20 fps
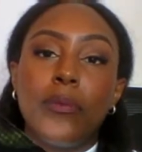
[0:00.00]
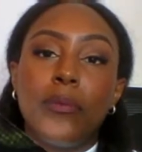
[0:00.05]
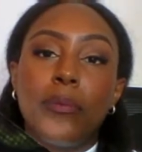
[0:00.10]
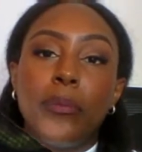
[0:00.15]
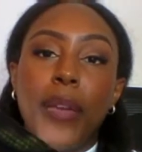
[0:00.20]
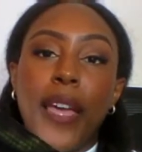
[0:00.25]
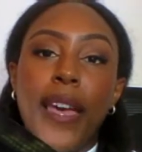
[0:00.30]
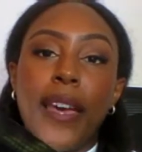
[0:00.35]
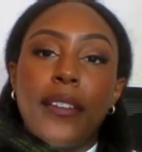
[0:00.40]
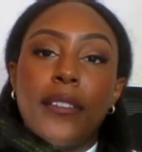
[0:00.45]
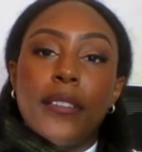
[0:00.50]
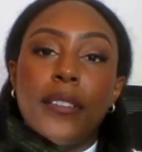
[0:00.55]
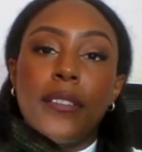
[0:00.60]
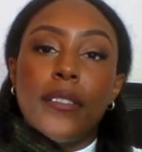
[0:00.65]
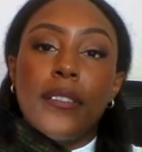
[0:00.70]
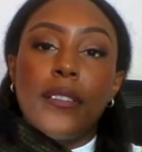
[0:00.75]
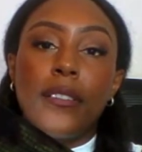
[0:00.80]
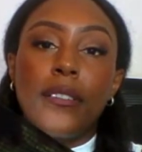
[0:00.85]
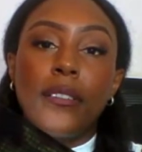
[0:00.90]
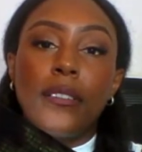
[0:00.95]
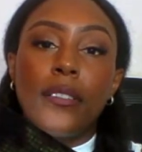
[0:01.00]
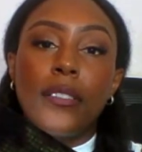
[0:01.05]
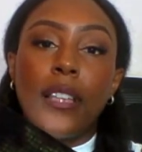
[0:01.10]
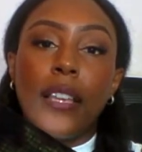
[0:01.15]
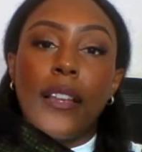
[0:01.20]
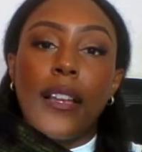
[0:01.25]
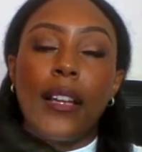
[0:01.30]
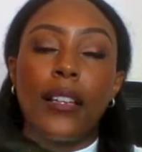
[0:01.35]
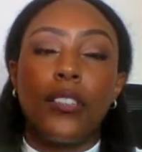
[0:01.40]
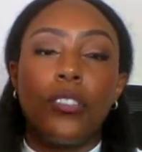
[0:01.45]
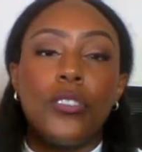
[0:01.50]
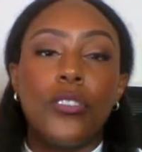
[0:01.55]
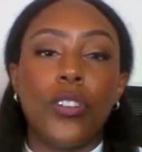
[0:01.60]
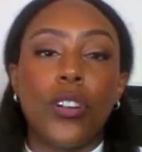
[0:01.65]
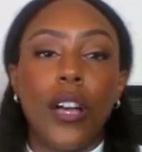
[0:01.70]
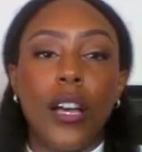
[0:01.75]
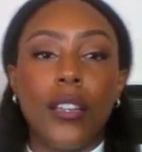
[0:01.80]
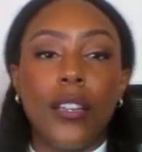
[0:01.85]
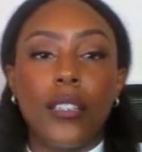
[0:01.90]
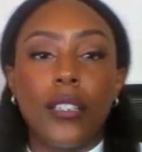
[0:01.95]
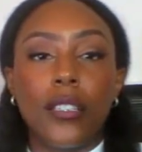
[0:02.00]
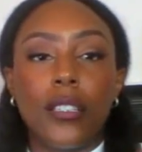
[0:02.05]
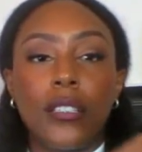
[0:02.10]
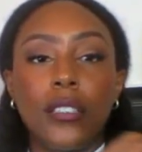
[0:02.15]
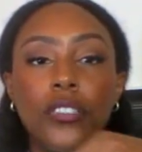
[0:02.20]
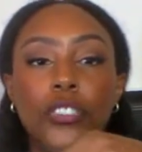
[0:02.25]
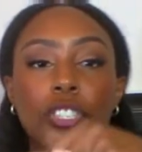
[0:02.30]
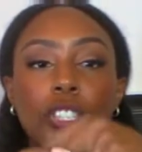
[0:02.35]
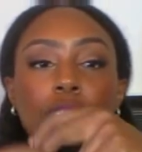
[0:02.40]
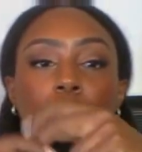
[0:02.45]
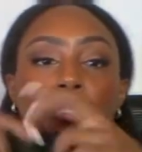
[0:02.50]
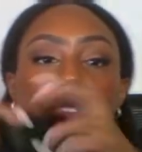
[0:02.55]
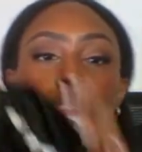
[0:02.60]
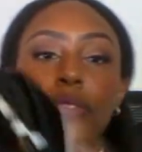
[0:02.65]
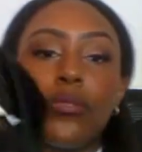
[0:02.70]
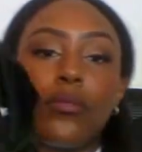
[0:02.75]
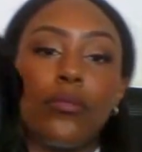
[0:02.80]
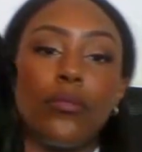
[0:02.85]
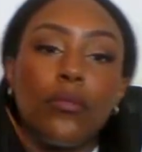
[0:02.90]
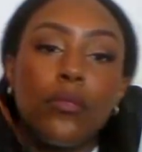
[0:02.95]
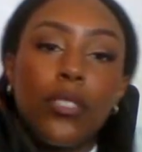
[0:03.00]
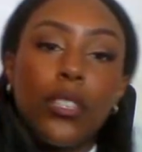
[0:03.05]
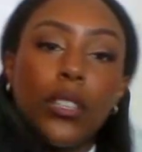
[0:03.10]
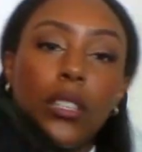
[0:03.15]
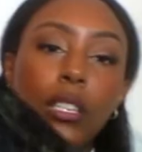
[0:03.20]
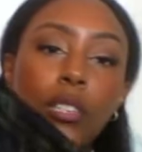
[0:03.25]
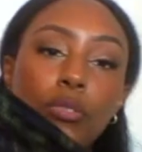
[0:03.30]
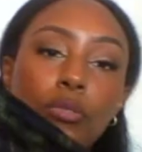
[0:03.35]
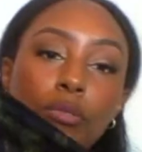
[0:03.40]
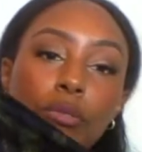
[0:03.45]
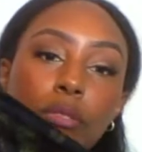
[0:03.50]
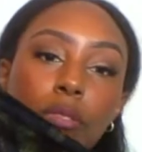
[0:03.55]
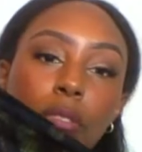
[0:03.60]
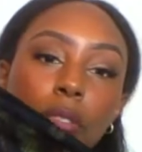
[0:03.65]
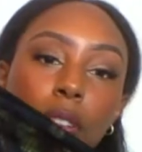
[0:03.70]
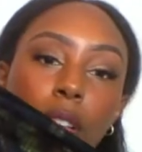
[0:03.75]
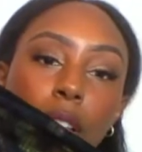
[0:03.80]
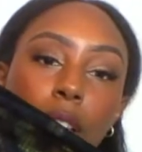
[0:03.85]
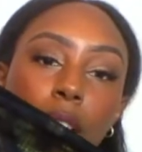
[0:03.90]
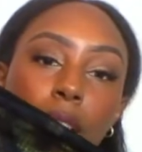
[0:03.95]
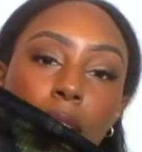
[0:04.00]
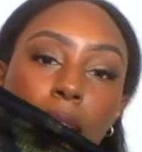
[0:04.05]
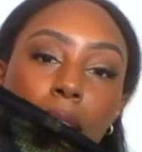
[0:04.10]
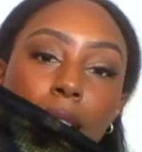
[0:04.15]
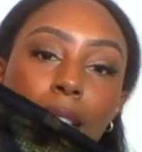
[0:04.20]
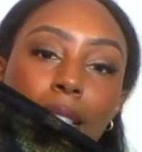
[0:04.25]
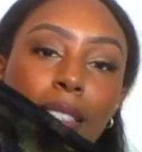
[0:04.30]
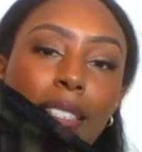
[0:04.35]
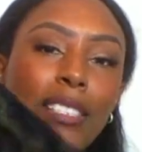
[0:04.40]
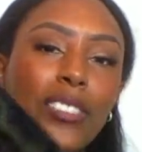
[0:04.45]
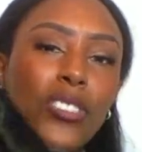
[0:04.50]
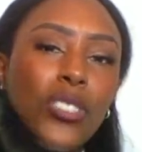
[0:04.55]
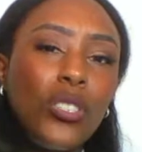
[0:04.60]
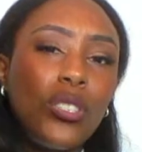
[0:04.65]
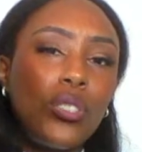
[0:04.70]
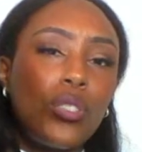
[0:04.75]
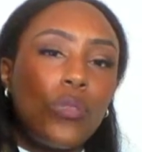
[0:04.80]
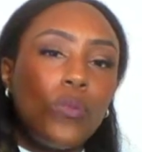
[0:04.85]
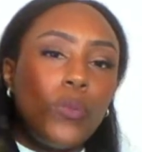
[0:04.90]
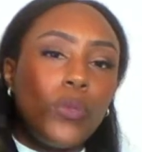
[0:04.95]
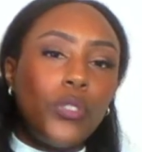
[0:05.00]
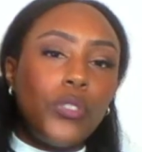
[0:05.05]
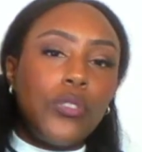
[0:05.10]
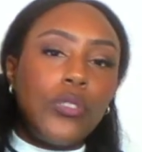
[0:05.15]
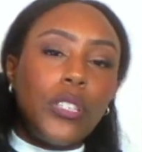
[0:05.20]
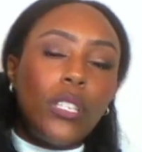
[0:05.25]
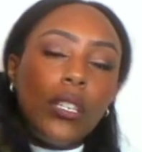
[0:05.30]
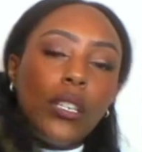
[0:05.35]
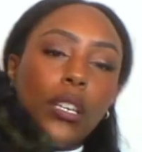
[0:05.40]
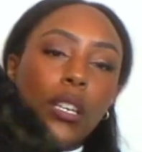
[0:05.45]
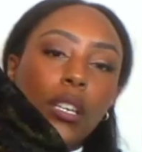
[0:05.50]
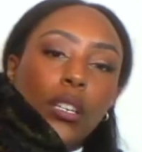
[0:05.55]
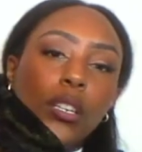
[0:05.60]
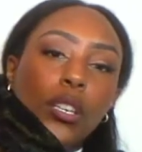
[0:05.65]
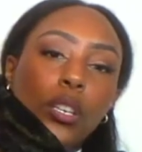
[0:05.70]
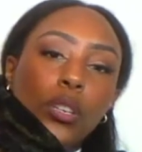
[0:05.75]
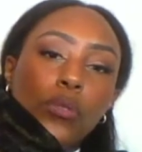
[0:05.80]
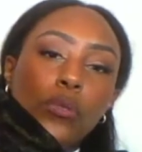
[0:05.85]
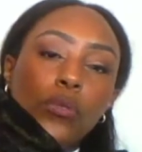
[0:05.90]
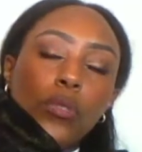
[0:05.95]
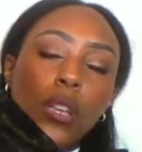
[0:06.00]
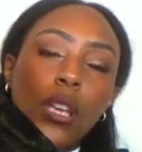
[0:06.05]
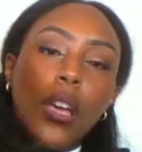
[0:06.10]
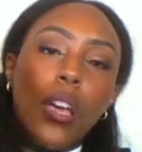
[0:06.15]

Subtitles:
pattern, like kind of, you know how the church cathedral glass. It's just super unique and cute.